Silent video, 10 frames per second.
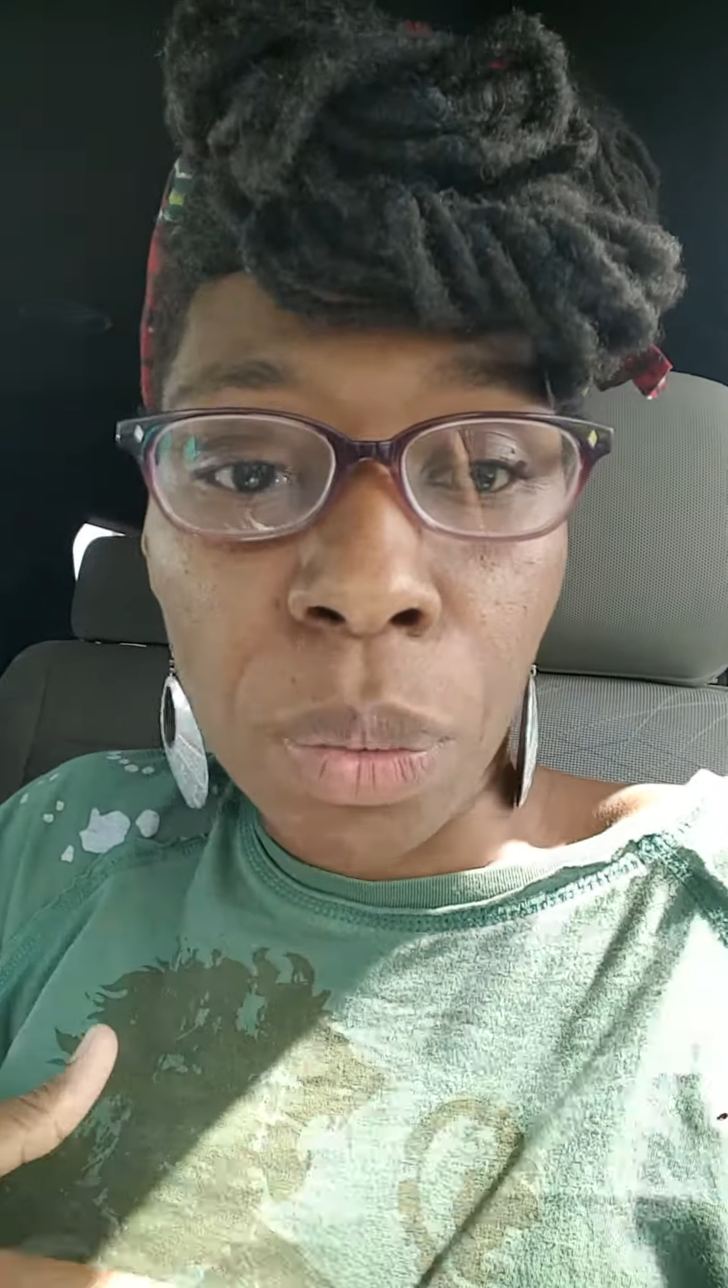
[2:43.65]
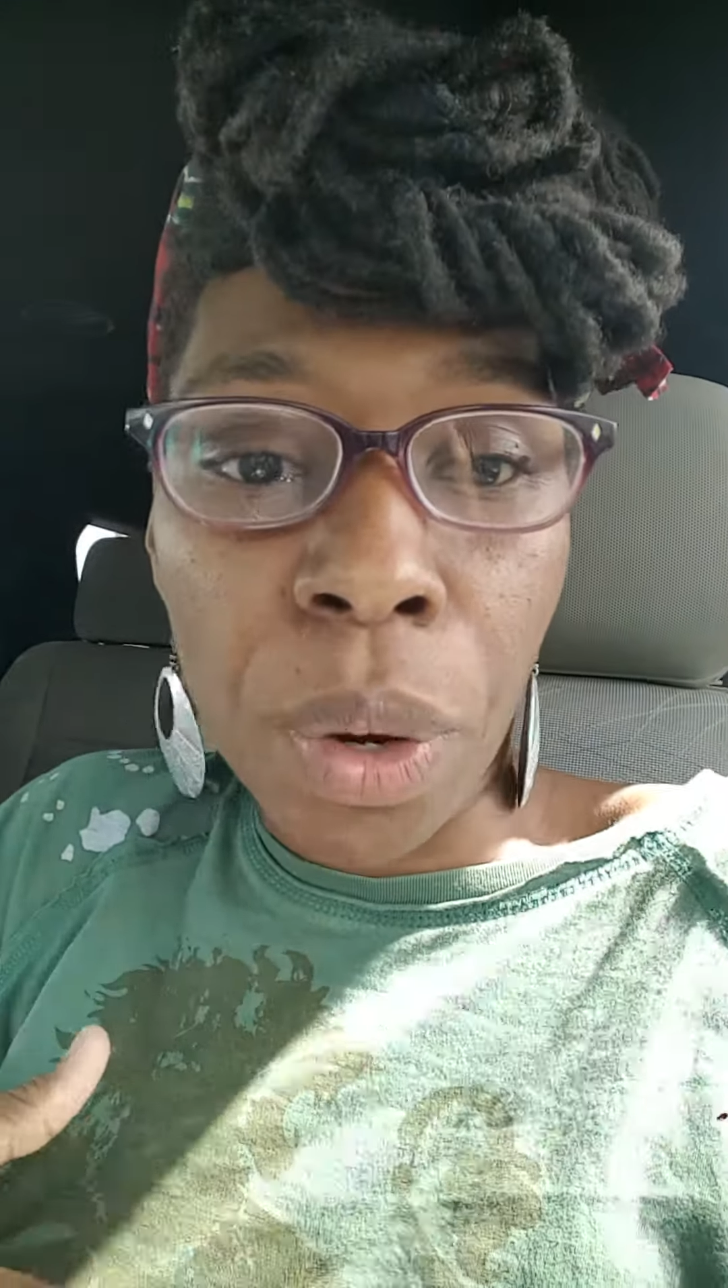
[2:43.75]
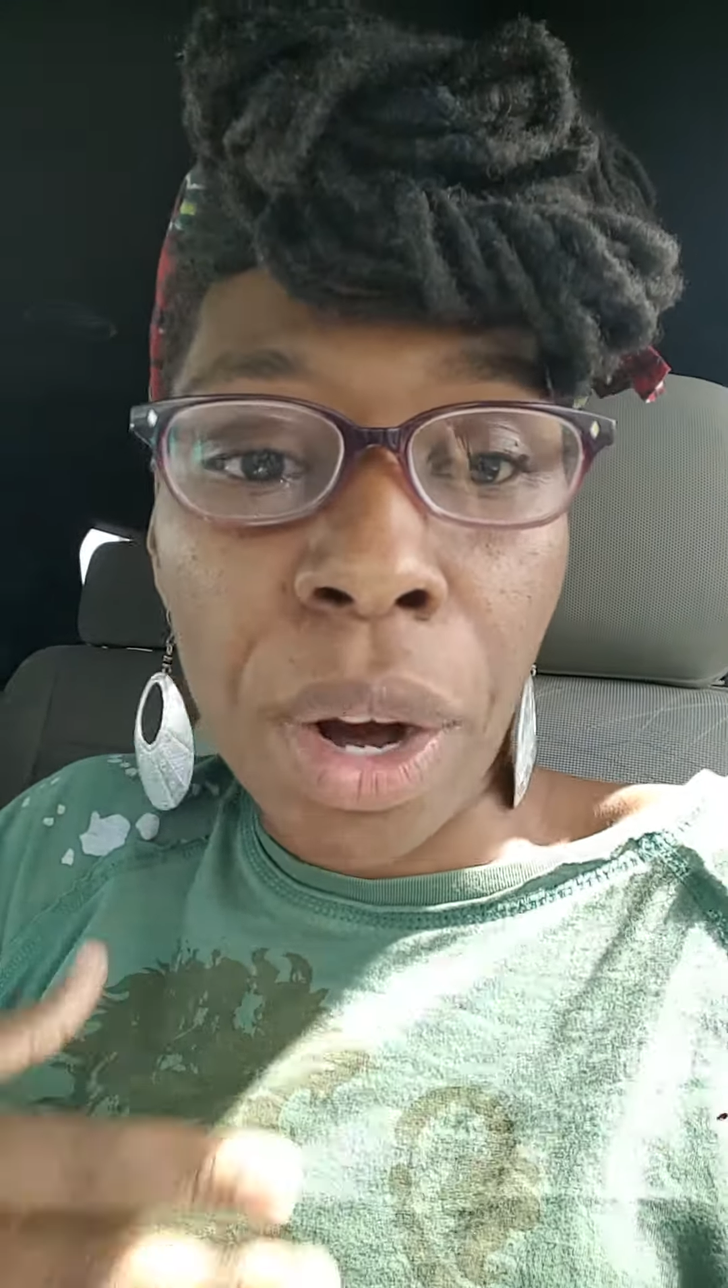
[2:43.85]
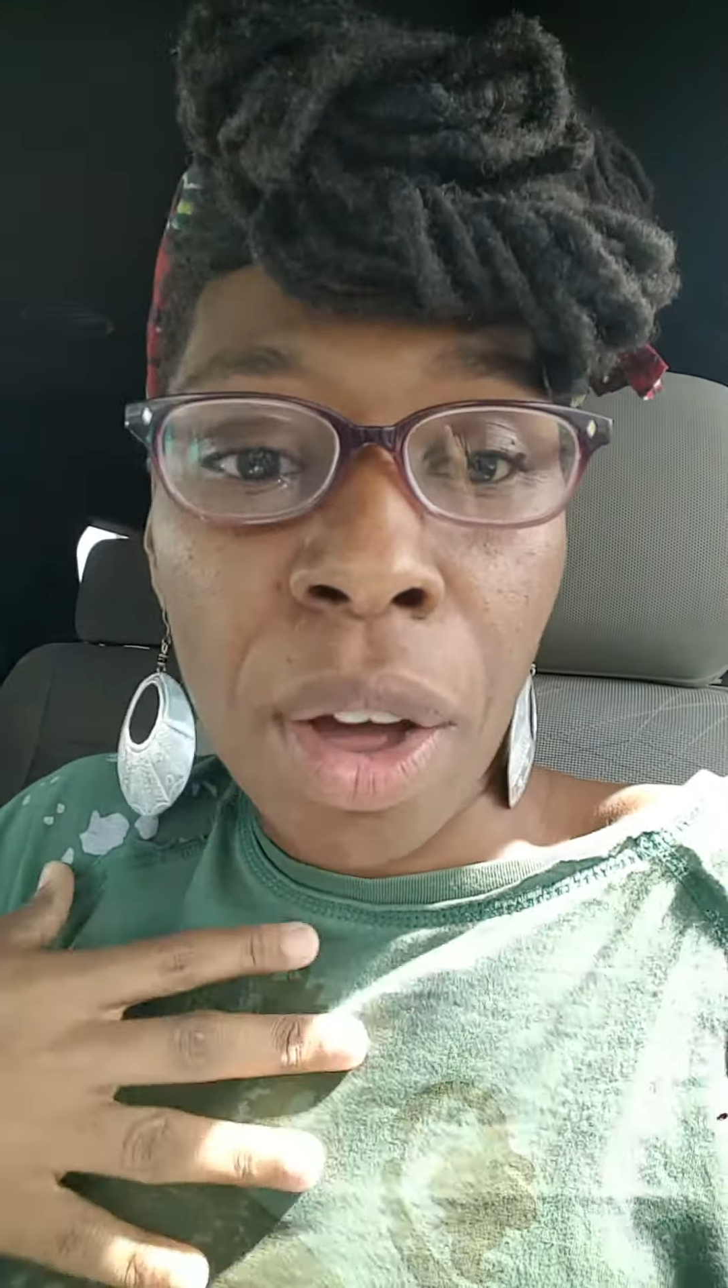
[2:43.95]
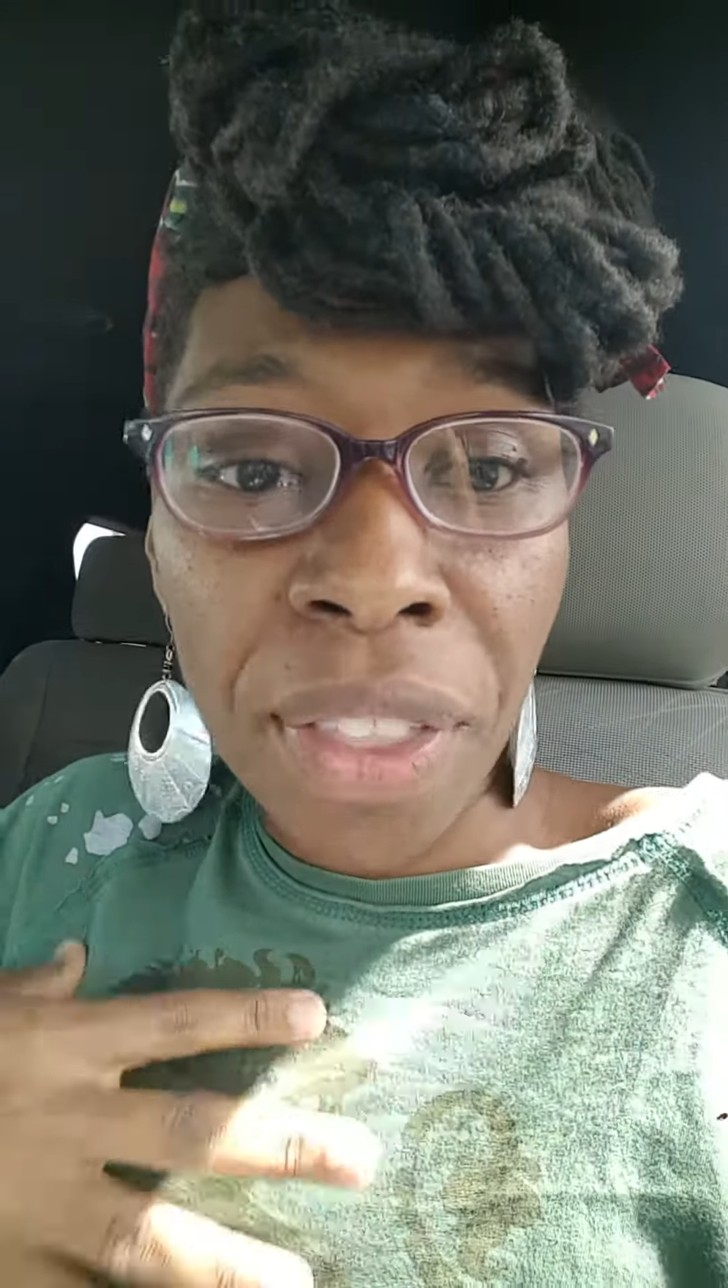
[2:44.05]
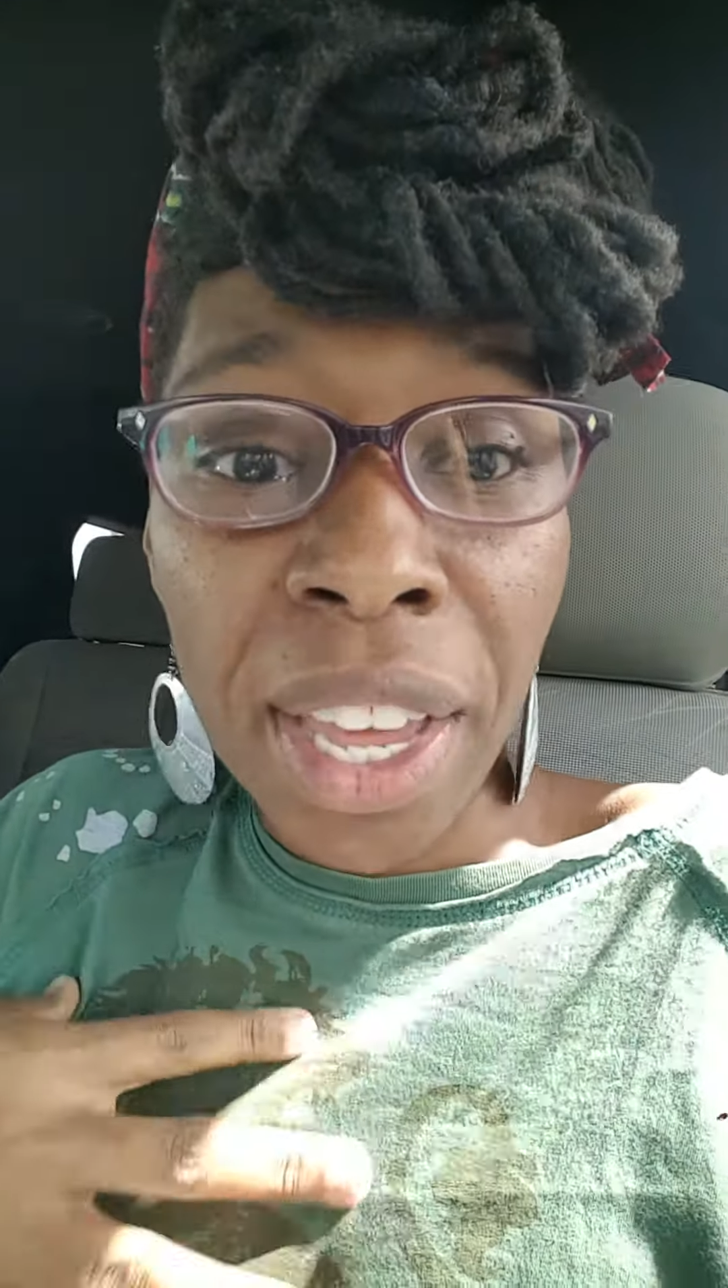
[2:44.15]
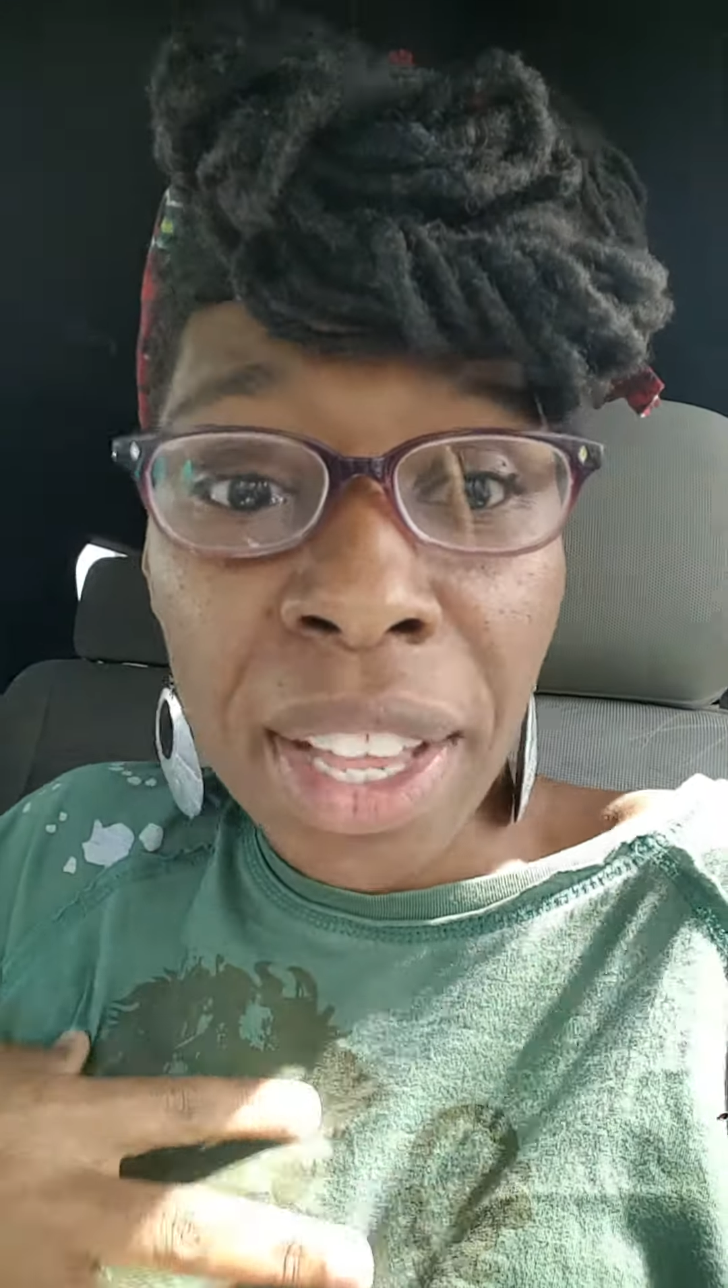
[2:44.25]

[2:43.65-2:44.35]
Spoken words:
where on the